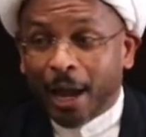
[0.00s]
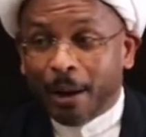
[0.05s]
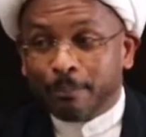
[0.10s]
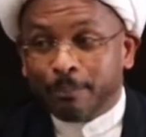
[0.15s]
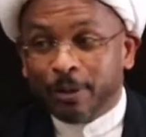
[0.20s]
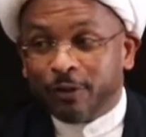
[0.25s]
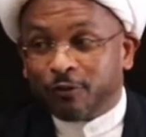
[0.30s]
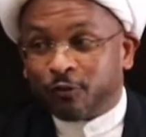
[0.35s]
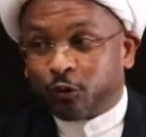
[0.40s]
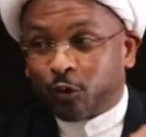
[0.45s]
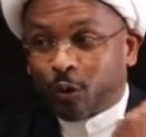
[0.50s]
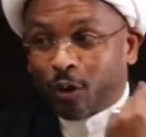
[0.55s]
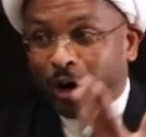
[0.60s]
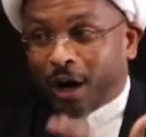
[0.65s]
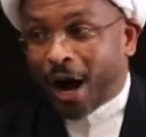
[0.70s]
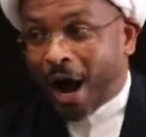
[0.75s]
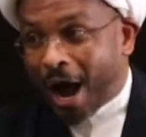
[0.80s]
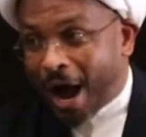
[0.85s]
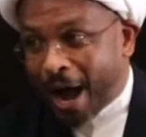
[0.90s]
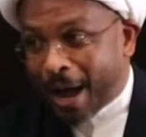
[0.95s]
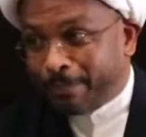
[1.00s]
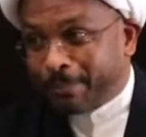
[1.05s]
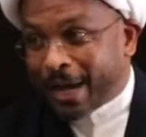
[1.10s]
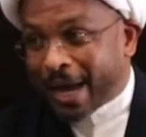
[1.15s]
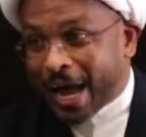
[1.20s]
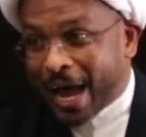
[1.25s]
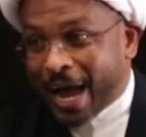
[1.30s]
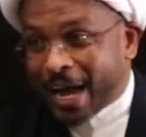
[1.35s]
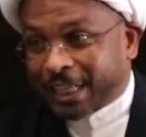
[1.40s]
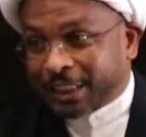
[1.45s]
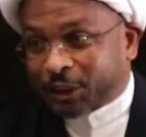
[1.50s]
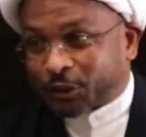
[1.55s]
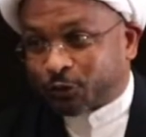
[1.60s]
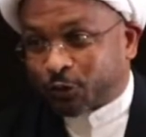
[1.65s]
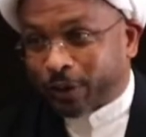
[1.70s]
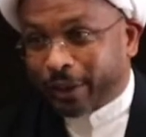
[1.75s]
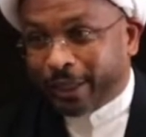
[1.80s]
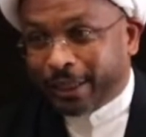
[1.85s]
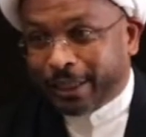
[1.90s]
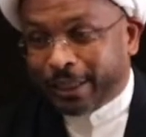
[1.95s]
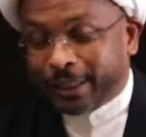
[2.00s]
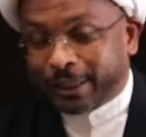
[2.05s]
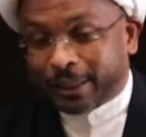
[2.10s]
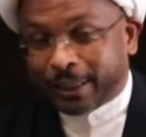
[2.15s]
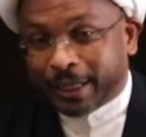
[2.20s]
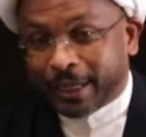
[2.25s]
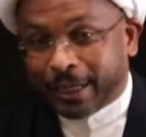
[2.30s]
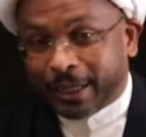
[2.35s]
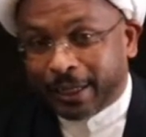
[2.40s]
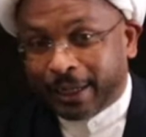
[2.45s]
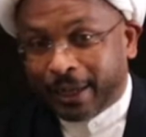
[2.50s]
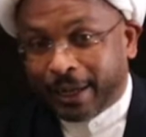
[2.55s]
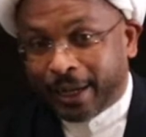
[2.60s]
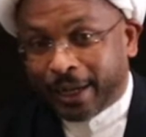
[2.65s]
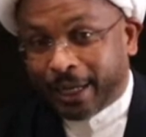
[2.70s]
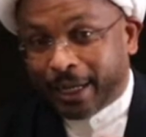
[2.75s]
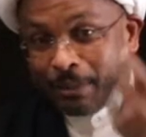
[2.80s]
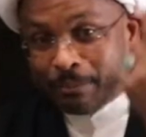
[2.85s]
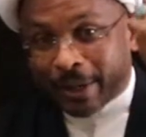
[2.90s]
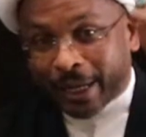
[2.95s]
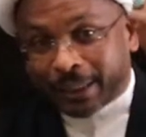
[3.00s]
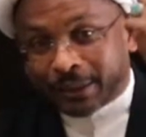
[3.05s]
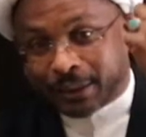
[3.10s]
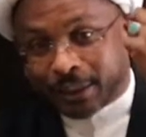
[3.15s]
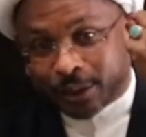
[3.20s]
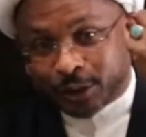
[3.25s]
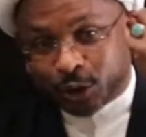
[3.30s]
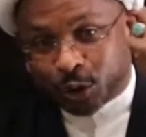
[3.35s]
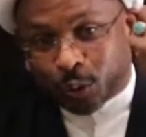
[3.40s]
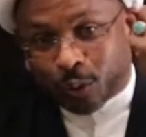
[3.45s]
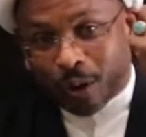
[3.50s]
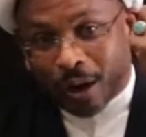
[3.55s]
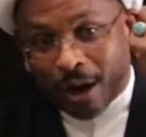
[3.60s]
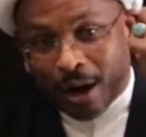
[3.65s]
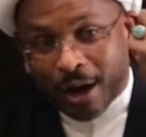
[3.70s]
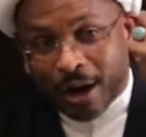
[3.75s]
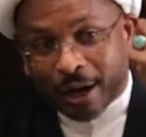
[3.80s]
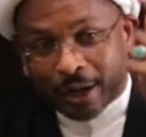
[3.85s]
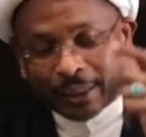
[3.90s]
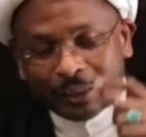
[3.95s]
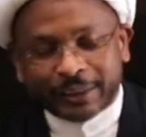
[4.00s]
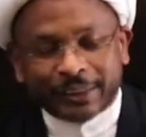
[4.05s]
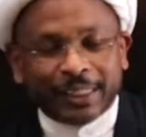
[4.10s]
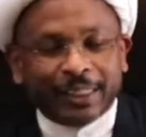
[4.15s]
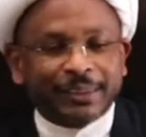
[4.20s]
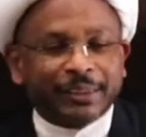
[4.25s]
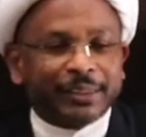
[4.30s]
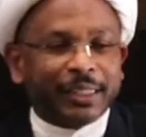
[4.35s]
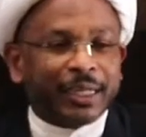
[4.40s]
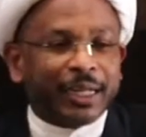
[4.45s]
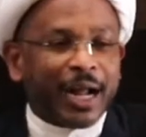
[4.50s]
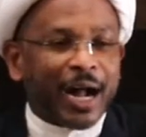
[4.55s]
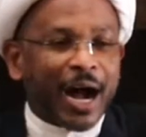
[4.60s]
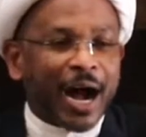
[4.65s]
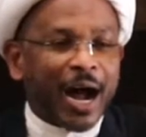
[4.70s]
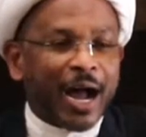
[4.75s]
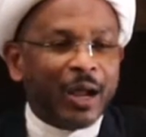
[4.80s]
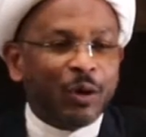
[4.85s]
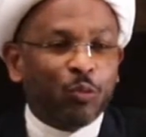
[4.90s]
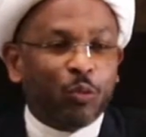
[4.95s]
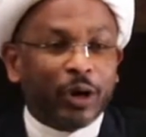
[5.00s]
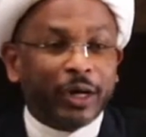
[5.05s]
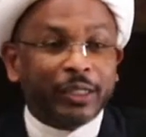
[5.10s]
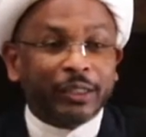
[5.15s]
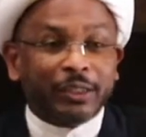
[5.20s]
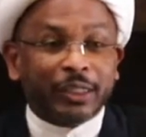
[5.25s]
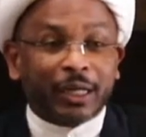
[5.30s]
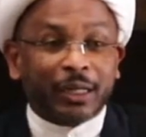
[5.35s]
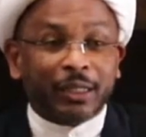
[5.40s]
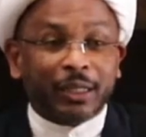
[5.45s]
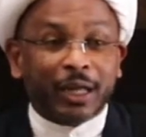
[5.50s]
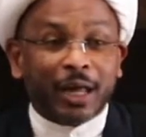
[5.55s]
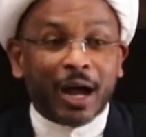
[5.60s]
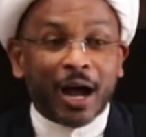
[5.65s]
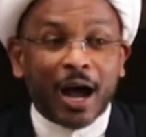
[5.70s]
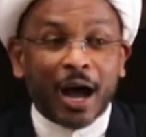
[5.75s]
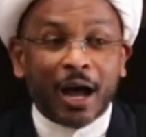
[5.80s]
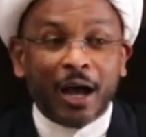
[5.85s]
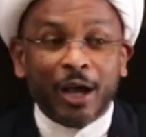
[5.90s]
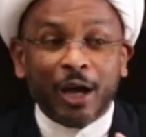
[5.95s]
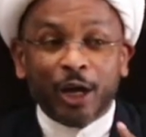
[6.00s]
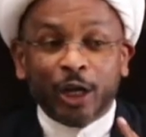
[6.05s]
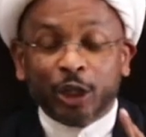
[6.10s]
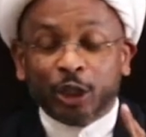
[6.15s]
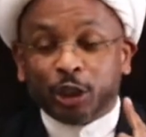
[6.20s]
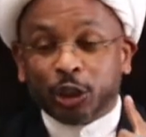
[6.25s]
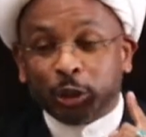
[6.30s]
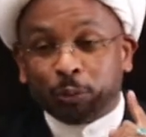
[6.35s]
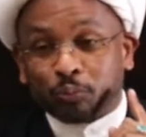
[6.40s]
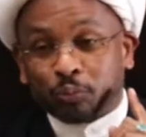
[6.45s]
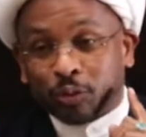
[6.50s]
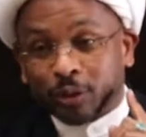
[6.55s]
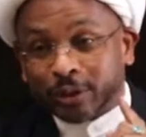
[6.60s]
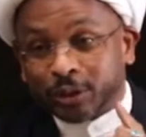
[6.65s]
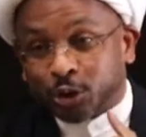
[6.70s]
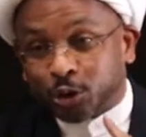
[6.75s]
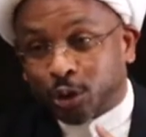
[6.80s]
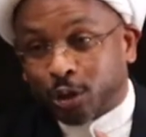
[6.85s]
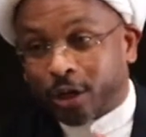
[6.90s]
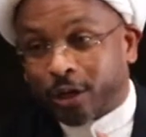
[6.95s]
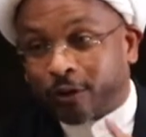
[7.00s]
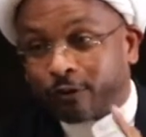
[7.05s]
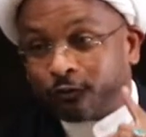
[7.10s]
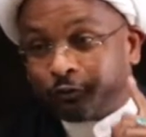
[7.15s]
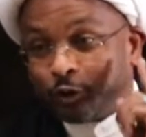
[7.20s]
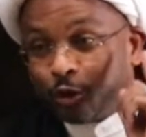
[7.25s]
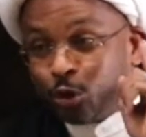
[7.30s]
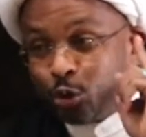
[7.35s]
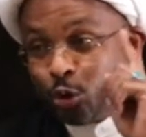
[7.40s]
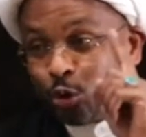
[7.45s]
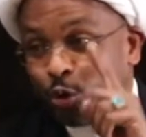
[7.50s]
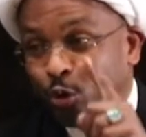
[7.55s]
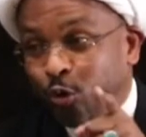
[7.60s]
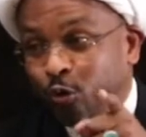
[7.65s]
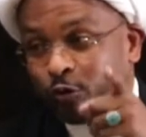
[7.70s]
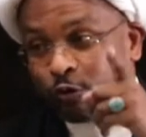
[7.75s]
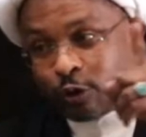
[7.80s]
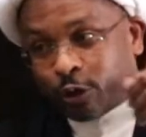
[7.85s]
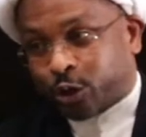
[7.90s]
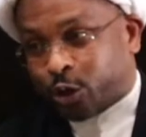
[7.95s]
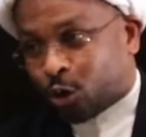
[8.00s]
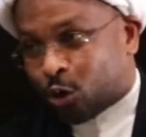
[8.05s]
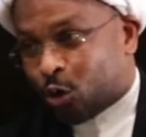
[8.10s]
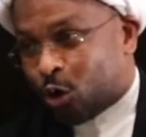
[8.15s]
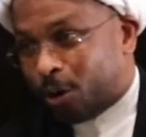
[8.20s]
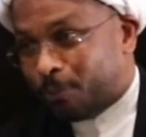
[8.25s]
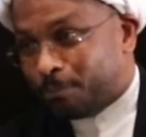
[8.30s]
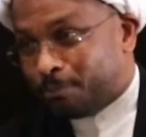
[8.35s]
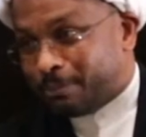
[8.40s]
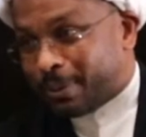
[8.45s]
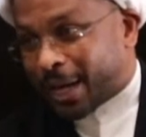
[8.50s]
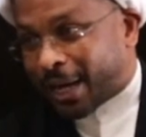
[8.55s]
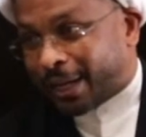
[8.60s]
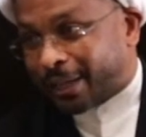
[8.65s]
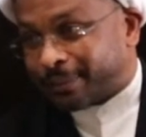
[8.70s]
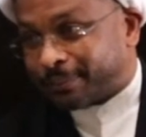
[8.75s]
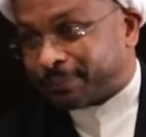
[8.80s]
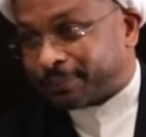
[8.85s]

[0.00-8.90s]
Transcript: Before Ham asks for anything, he makes a dua. He says that I want Allah to preserve you for your ummah.